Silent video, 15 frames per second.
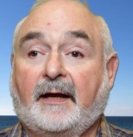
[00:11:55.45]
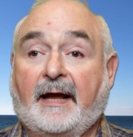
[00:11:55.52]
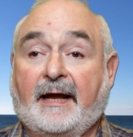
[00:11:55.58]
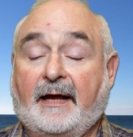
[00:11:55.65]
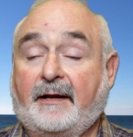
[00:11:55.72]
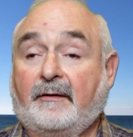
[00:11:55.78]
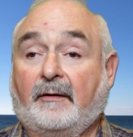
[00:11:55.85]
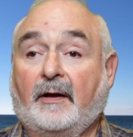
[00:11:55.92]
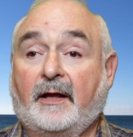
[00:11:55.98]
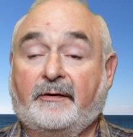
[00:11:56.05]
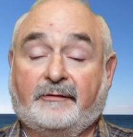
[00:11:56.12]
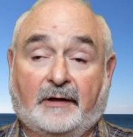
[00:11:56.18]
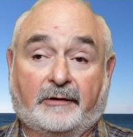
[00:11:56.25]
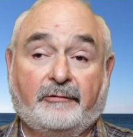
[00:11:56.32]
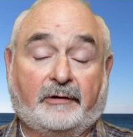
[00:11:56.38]
And
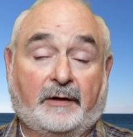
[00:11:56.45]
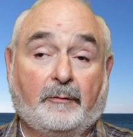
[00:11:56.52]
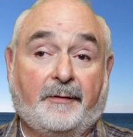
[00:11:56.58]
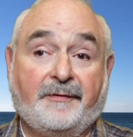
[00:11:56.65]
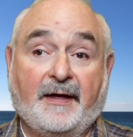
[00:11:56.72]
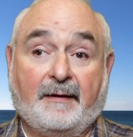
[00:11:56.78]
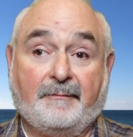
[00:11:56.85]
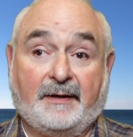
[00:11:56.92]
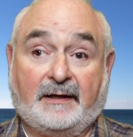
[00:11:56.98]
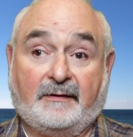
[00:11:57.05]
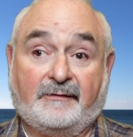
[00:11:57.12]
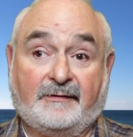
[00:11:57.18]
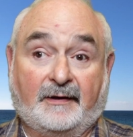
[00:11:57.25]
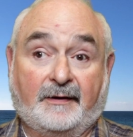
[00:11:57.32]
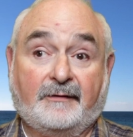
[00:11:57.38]
essentially, what that
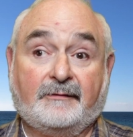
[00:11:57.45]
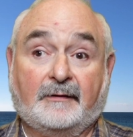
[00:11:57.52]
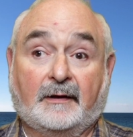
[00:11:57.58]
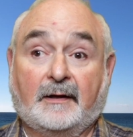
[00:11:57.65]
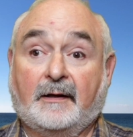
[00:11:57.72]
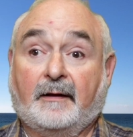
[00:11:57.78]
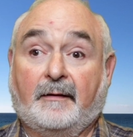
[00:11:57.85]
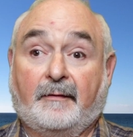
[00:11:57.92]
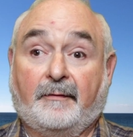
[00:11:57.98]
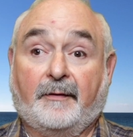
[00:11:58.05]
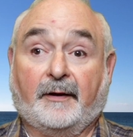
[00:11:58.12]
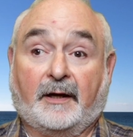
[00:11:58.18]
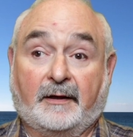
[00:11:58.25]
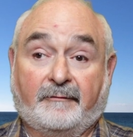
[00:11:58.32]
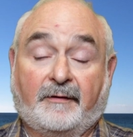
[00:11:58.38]
means is
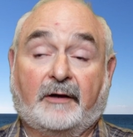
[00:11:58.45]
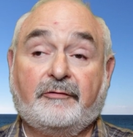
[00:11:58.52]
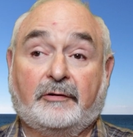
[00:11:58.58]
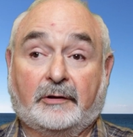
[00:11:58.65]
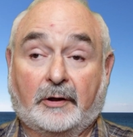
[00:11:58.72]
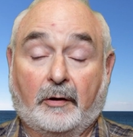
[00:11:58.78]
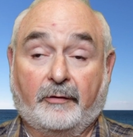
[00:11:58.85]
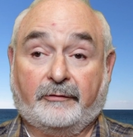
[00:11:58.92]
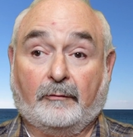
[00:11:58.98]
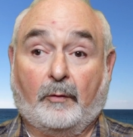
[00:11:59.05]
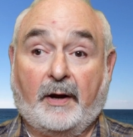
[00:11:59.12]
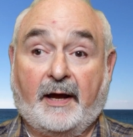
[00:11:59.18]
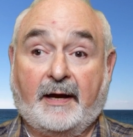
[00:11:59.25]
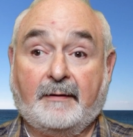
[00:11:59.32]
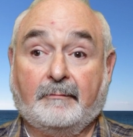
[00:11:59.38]
the conviction goes
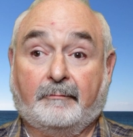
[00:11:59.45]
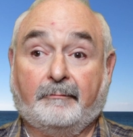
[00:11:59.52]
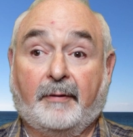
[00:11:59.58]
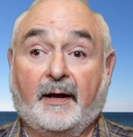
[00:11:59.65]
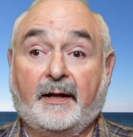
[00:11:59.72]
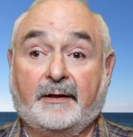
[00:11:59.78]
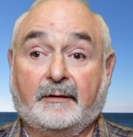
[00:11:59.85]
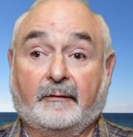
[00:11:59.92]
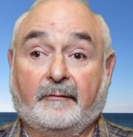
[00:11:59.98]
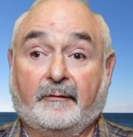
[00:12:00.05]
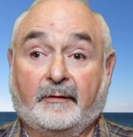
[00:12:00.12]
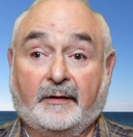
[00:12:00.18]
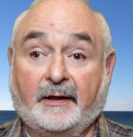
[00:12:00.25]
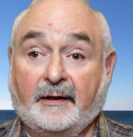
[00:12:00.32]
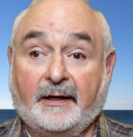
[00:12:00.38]
away, but
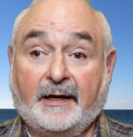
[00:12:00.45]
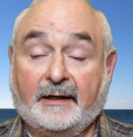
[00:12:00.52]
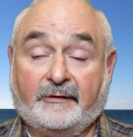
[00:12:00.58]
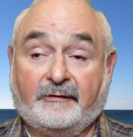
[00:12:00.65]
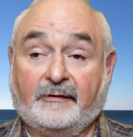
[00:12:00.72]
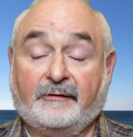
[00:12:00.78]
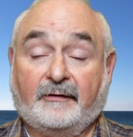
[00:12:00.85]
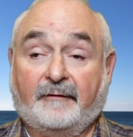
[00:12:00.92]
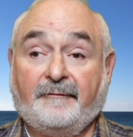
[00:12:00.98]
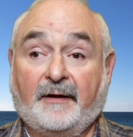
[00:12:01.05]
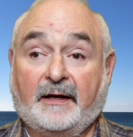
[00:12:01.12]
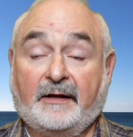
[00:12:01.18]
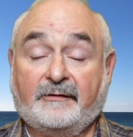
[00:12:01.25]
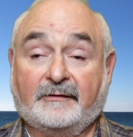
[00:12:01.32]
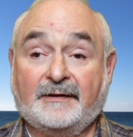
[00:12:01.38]
it's as if it
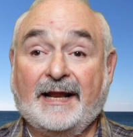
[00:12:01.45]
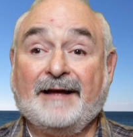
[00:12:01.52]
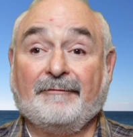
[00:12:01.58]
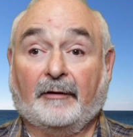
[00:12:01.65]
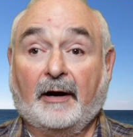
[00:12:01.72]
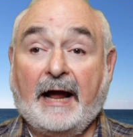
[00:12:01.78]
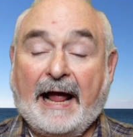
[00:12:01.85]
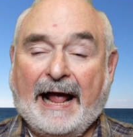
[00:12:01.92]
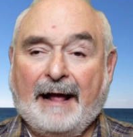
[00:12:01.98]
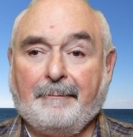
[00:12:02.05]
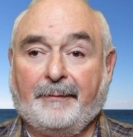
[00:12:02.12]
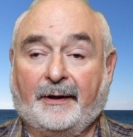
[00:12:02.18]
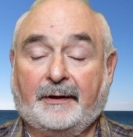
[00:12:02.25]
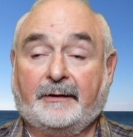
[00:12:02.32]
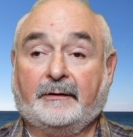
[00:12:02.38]
has never
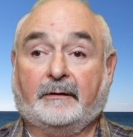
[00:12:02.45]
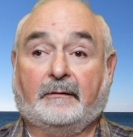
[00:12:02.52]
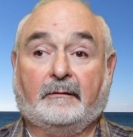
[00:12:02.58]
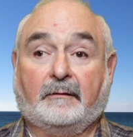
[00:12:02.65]
happened,